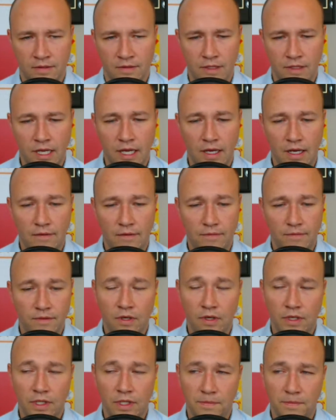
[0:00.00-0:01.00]
Yeah,
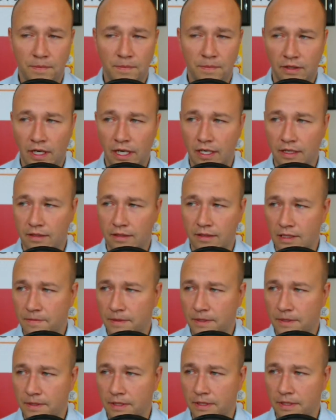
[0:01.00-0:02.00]
no, it's been great. It's
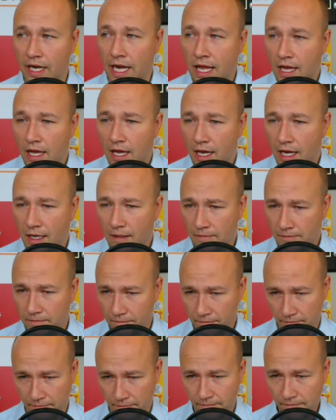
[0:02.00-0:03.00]
been great.
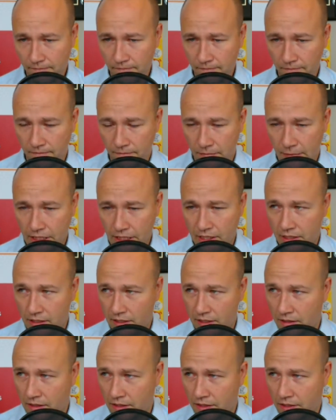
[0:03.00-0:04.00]

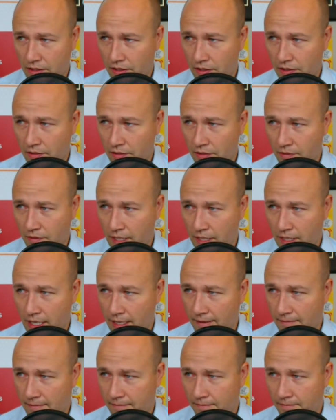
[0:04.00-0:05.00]
Did you?
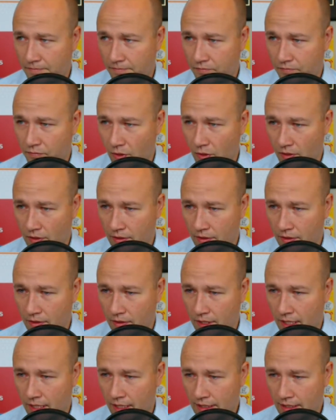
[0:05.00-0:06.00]

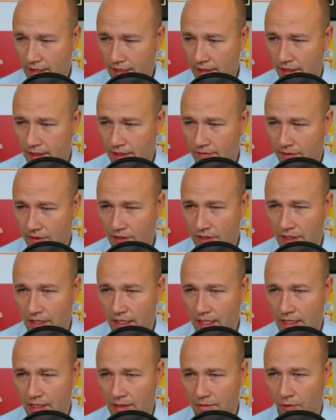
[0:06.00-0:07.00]
Lots of controversy
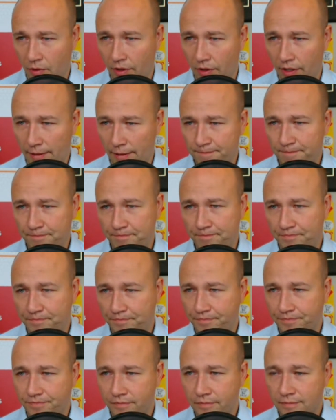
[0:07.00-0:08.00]
this morning.
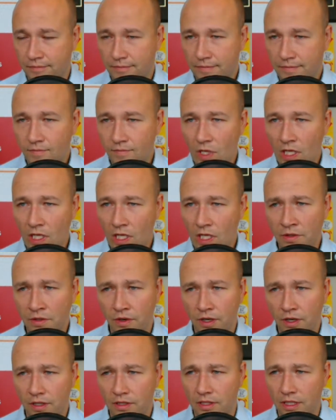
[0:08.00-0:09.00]
New
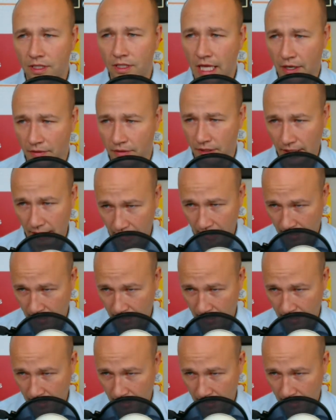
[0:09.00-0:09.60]
article out,